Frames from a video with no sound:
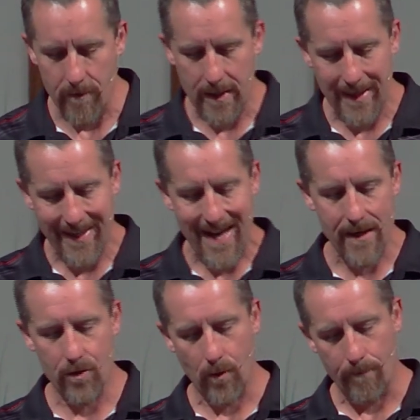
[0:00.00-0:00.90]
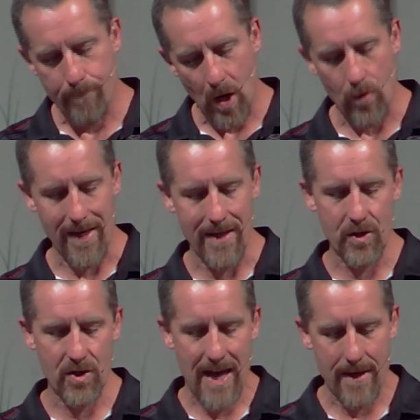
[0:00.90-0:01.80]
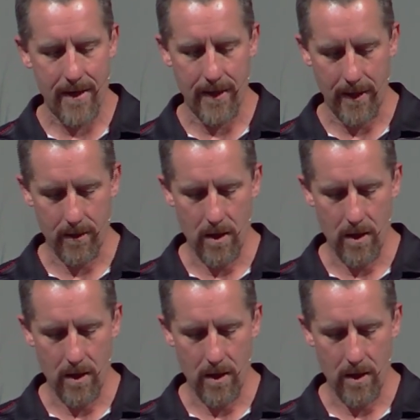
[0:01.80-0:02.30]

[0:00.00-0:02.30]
that he got into a boat and sat in it,